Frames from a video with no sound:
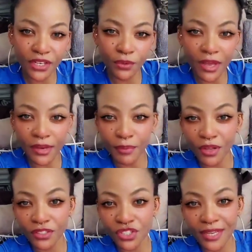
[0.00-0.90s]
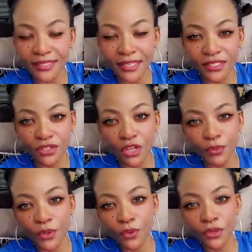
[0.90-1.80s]
No, I apologize. He is not.
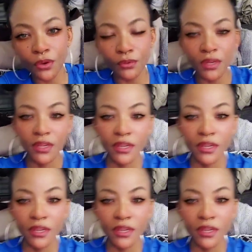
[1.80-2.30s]
We all know.